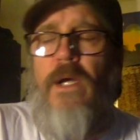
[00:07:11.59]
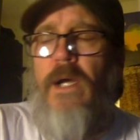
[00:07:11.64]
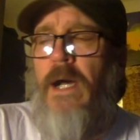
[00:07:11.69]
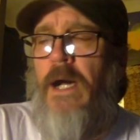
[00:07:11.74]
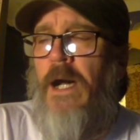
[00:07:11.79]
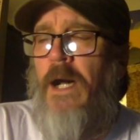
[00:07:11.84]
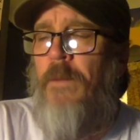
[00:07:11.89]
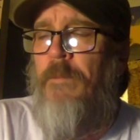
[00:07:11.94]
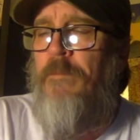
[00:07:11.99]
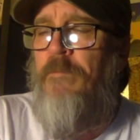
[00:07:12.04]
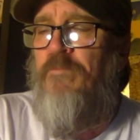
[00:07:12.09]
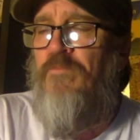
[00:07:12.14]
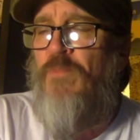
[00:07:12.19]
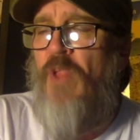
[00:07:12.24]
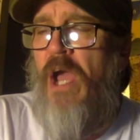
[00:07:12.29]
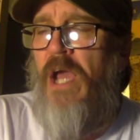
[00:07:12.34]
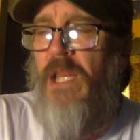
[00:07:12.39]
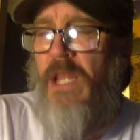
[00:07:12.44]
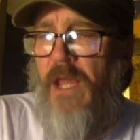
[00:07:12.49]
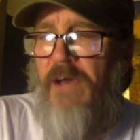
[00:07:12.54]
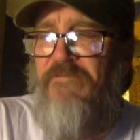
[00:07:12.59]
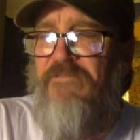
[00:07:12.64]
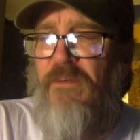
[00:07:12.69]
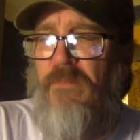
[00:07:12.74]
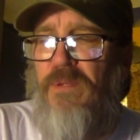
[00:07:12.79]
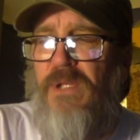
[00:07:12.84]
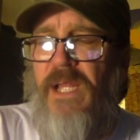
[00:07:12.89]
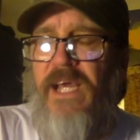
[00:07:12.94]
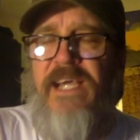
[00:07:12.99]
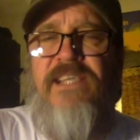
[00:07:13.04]
Um, I love the
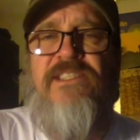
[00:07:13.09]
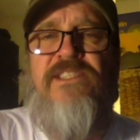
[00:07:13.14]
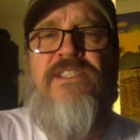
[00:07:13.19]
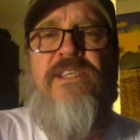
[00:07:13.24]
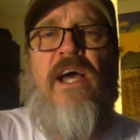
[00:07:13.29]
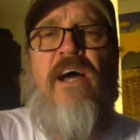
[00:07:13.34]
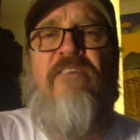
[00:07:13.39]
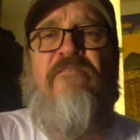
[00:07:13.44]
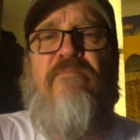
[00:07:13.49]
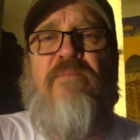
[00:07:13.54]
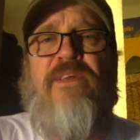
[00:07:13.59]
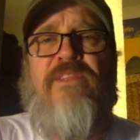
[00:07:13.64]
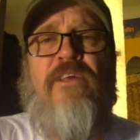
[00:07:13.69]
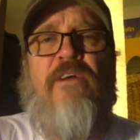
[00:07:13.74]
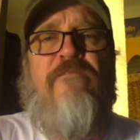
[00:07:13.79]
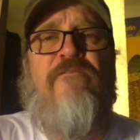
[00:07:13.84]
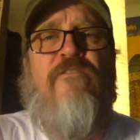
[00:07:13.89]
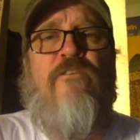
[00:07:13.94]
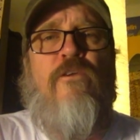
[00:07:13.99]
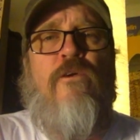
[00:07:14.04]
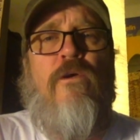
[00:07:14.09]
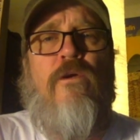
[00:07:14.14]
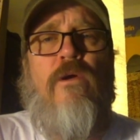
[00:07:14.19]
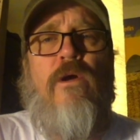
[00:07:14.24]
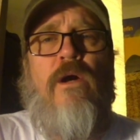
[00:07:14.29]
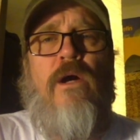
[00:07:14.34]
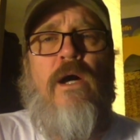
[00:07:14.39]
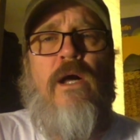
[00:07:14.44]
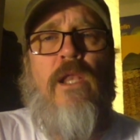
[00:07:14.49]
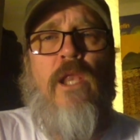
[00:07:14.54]
place. I've been there for
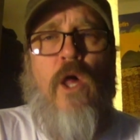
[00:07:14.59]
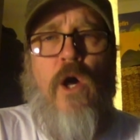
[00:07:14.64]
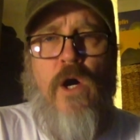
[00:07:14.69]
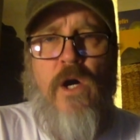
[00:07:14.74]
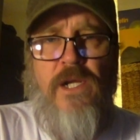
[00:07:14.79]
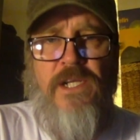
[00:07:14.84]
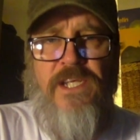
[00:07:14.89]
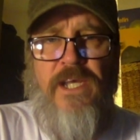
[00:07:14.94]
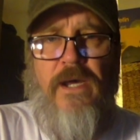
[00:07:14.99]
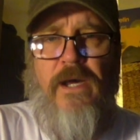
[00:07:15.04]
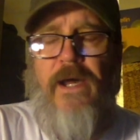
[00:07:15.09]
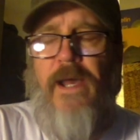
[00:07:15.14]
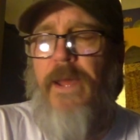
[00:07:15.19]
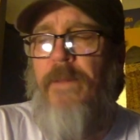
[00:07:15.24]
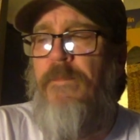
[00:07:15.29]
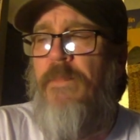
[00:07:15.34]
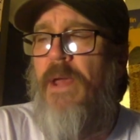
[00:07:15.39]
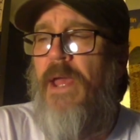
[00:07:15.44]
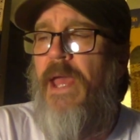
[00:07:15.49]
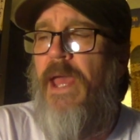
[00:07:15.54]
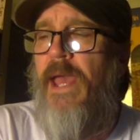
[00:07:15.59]
a long time,